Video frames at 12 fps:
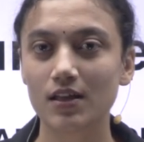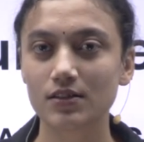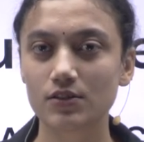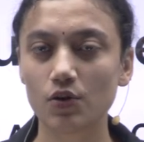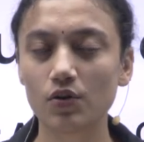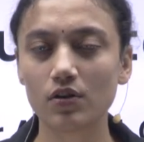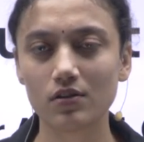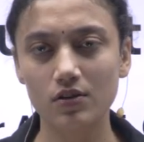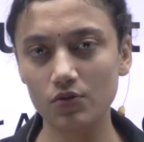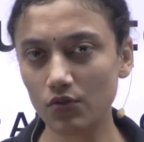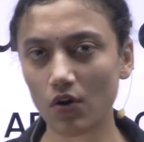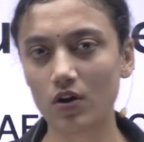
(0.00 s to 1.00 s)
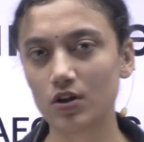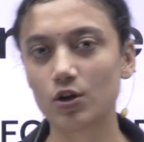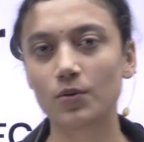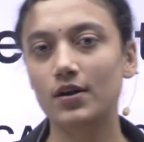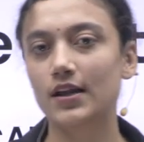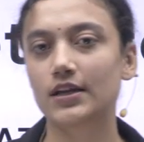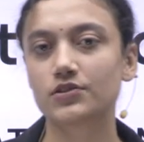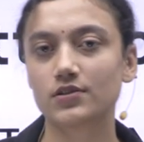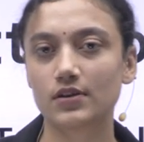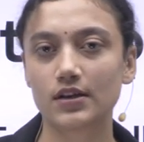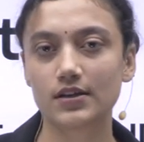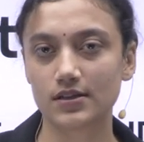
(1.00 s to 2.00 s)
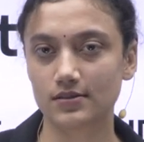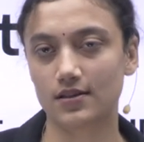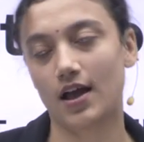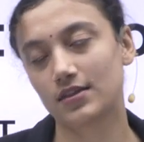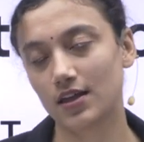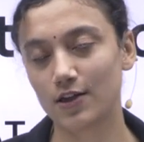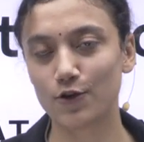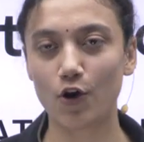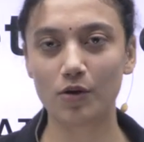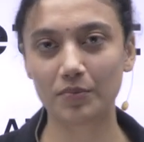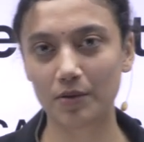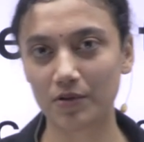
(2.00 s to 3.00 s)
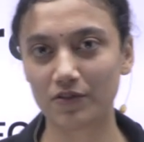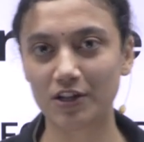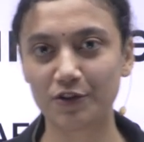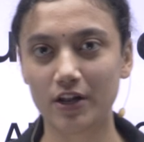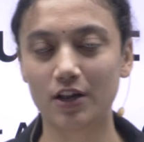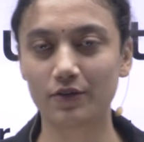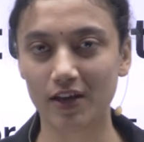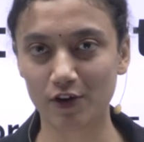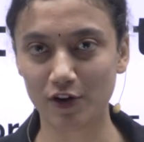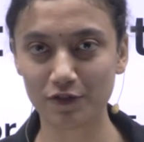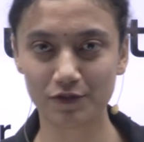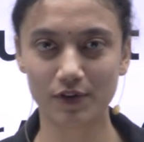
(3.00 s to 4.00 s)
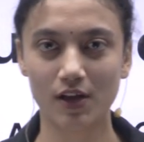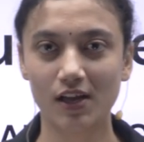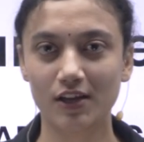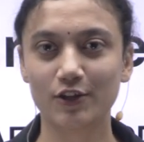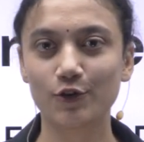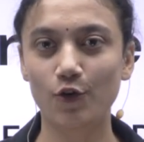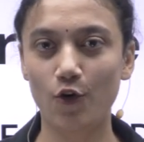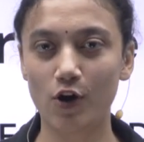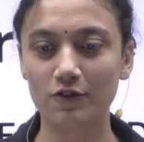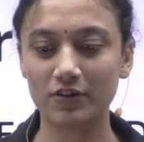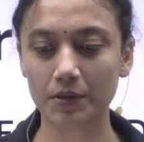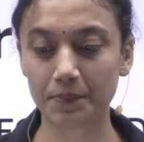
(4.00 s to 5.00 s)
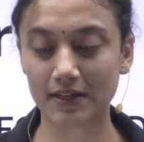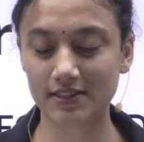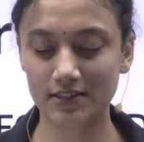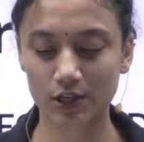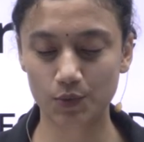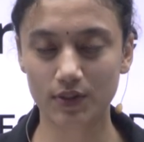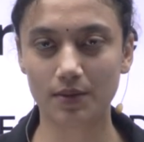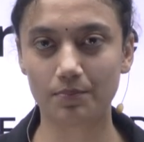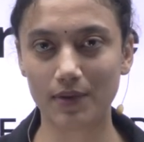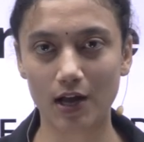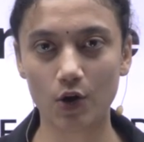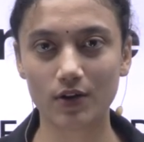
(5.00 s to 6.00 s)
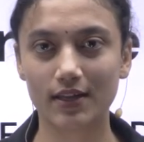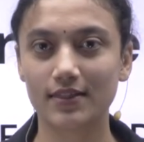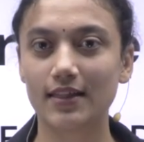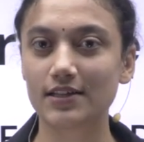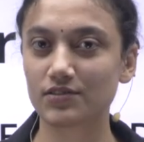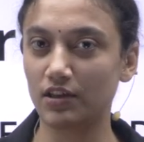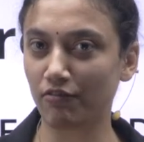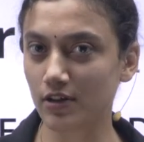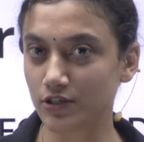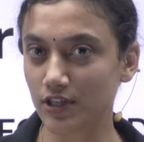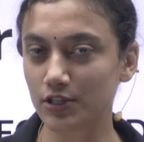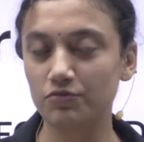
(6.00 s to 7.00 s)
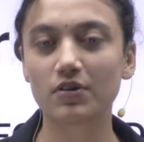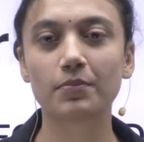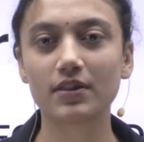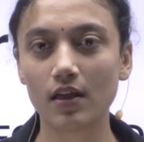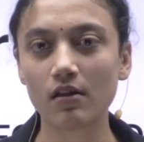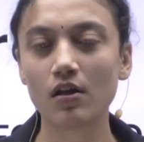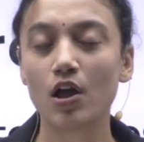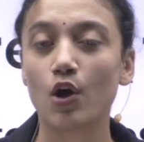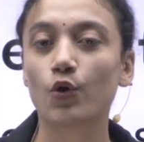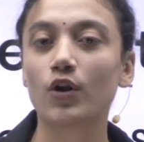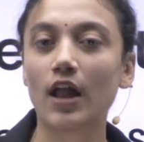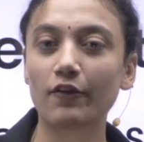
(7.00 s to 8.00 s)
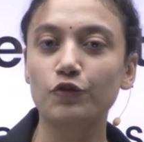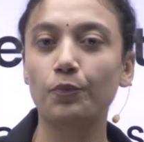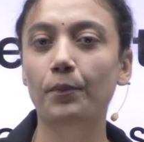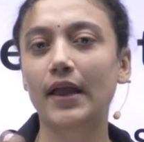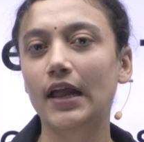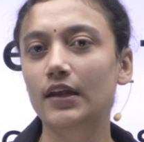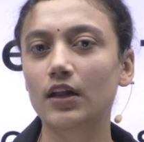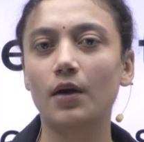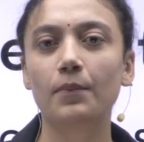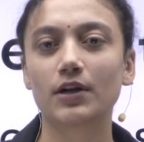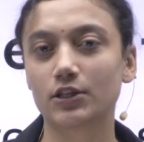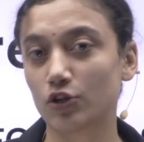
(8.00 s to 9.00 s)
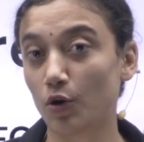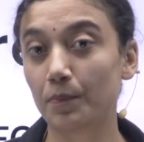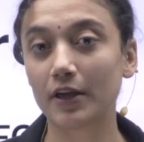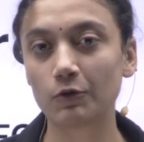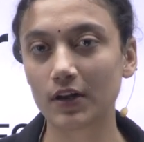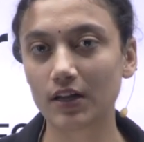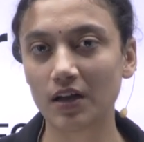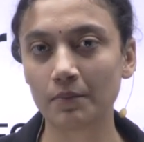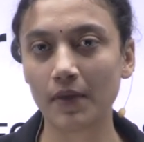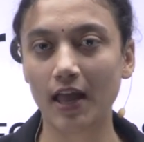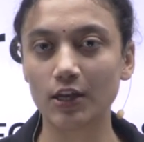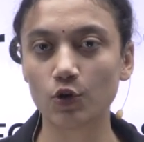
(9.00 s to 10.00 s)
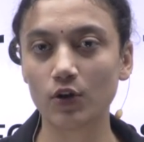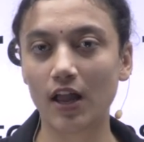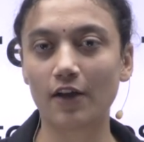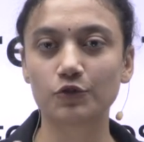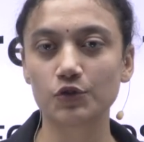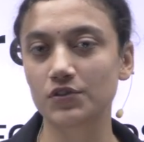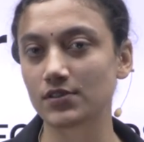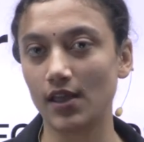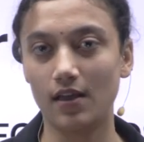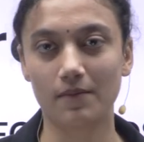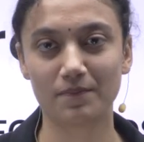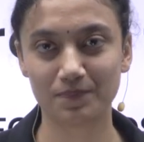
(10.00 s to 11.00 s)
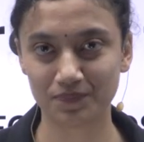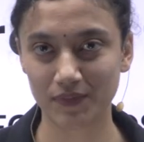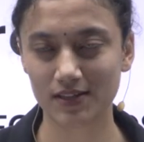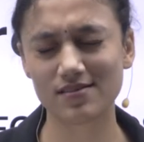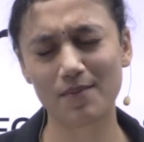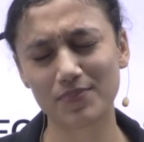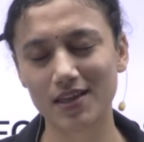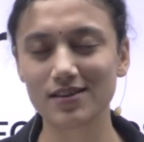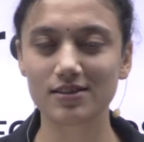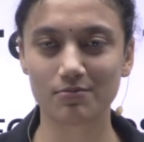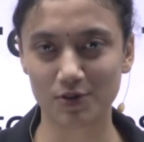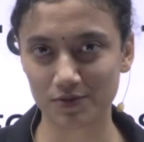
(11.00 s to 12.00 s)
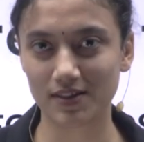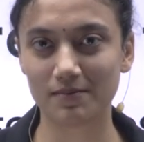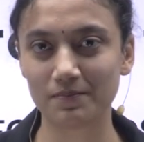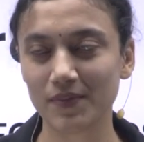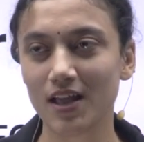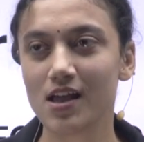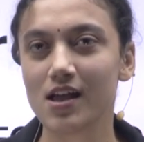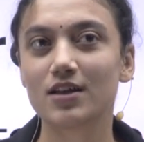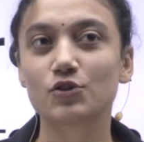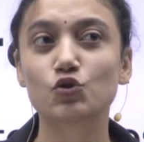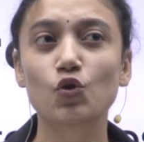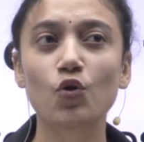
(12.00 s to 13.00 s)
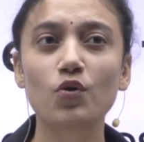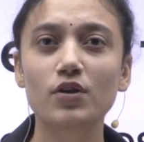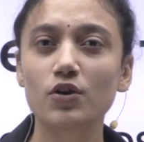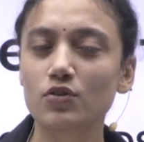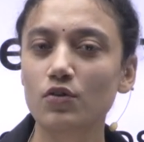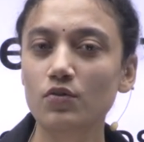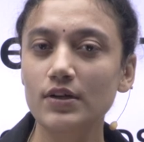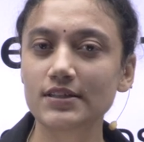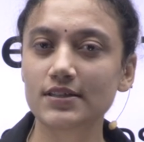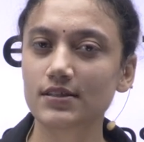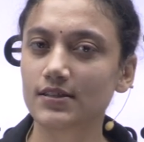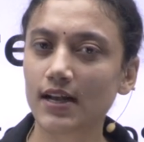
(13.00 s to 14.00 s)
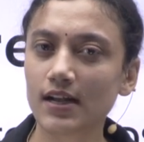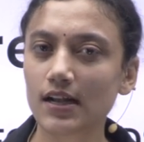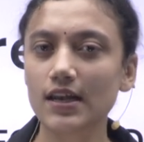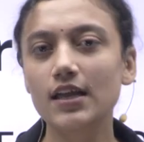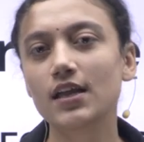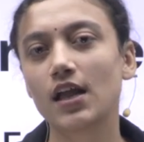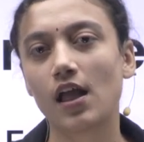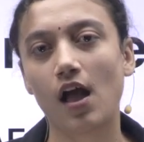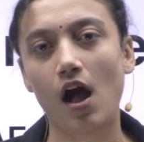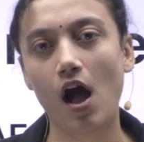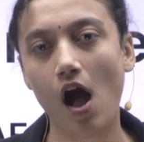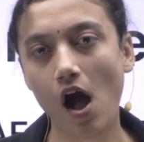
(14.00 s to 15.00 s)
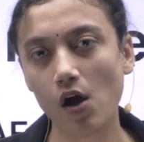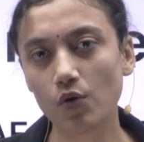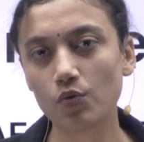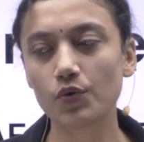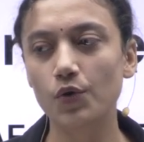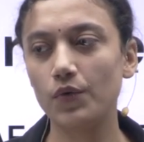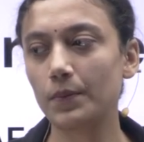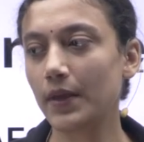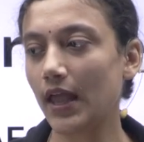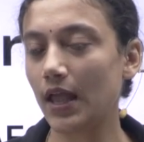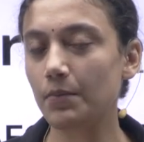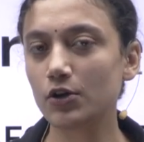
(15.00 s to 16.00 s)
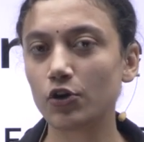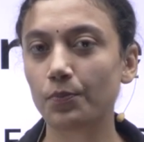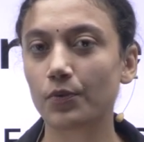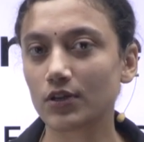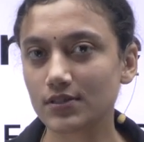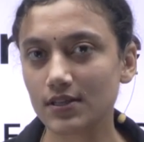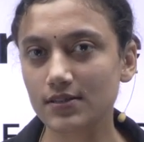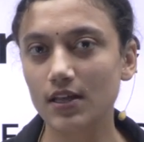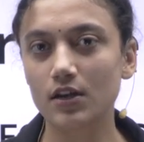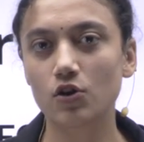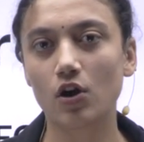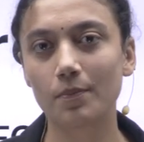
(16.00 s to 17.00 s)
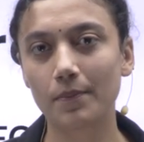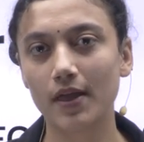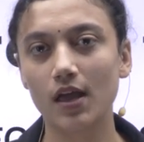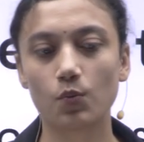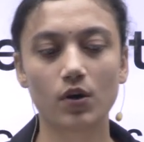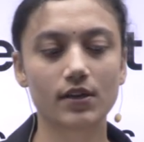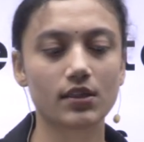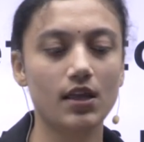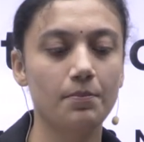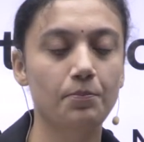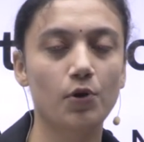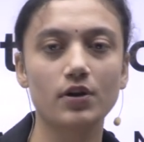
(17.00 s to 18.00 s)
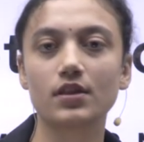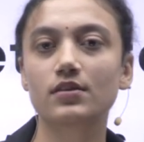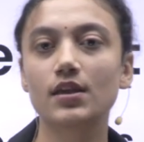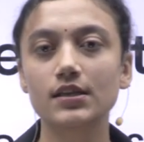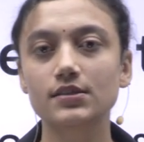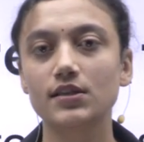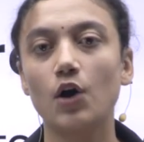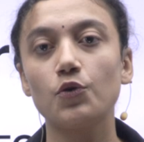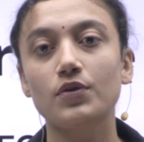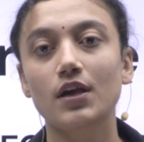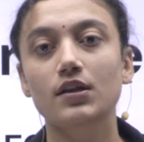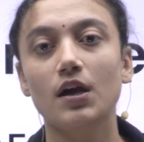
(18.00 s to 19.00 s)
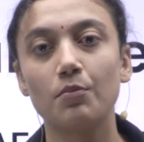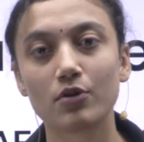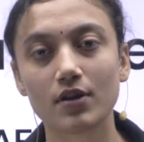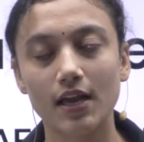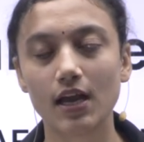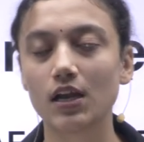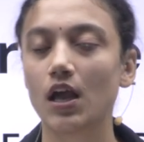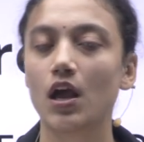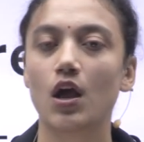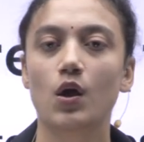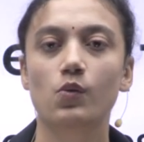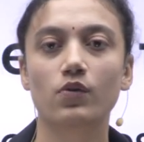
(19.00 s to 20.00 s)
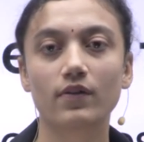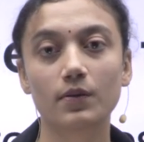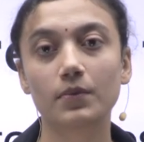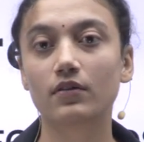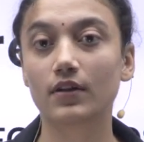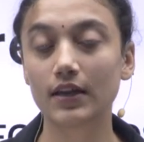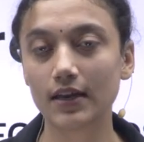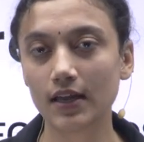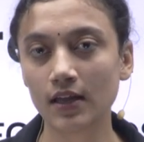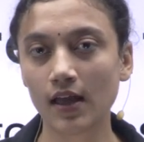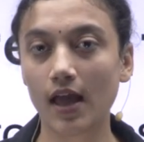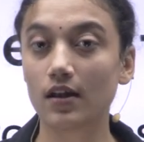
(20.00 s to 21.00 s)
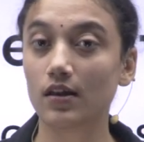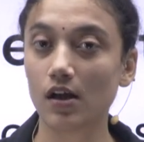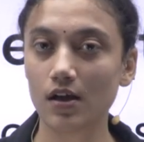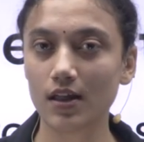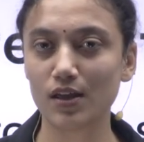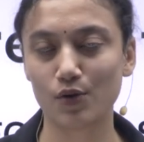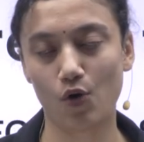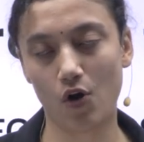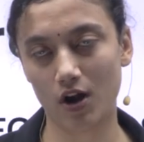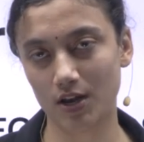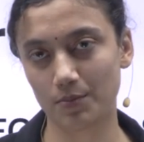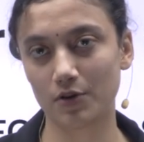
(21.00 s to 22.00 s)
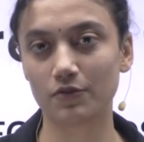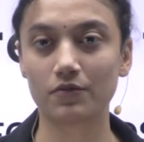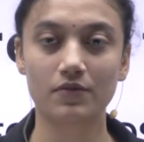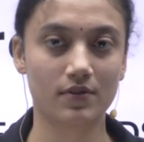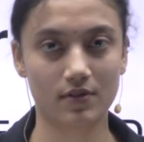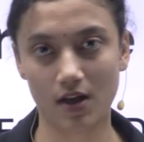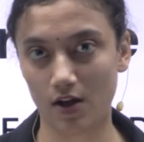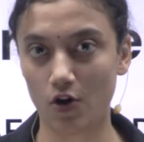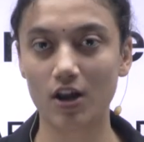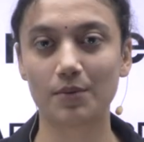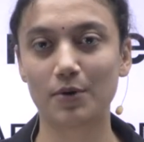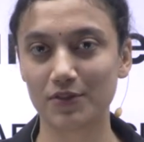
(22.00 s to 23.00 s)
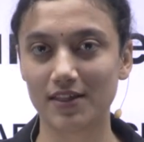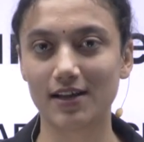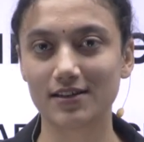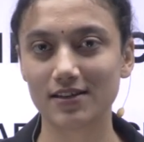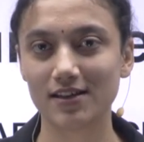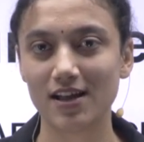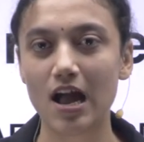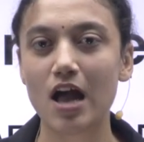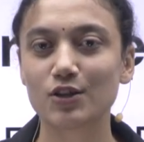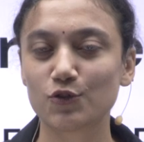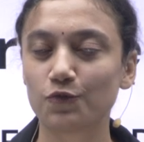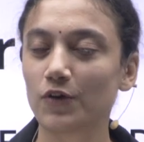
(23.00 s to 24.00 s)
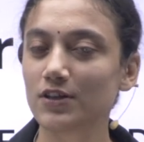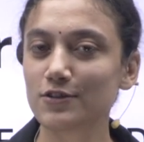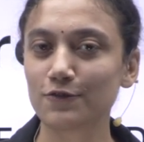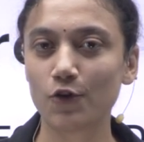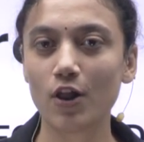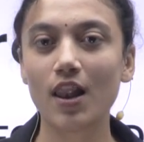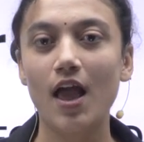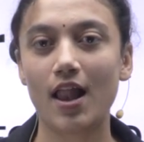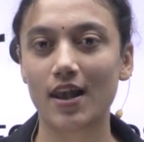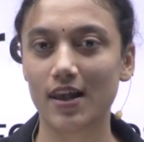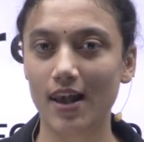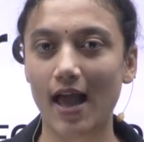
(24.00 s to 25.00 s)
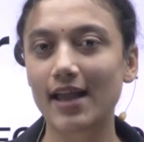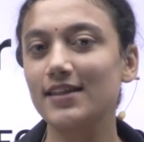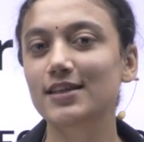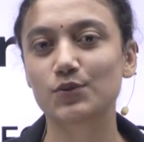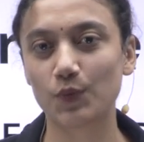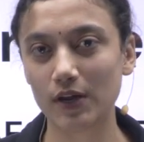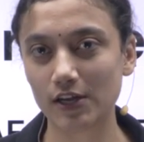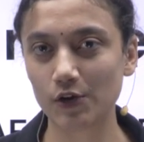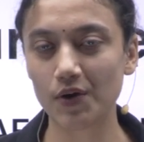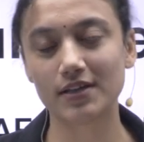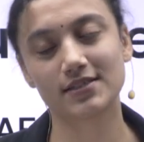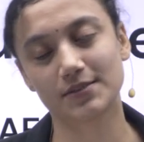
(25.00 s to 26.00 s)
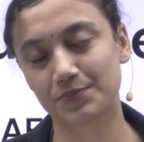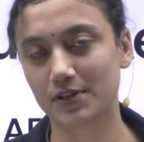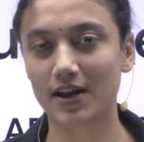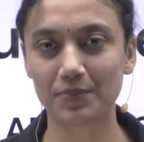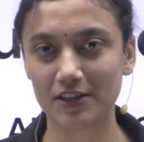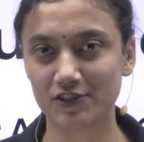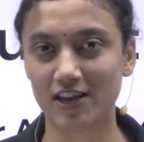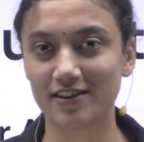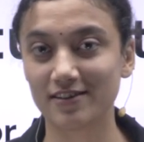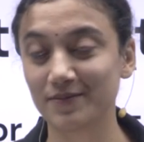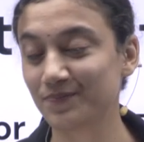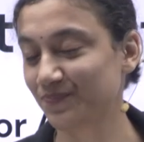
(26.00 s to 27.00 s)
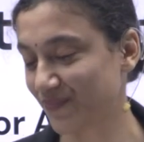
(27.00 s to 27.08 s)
So you all know what lecturate is. I think you all may be very well aware of. You all will be presented with a bowl in that several chits will be there. We'll have to pick it up, a topic will come and you'll have to say some things about them. So, you know, instantly how you will be able to process that topic, what are the important things, how you can communicate, we will be reading and learning all about that. So first of all, like this video and subscribe the channel.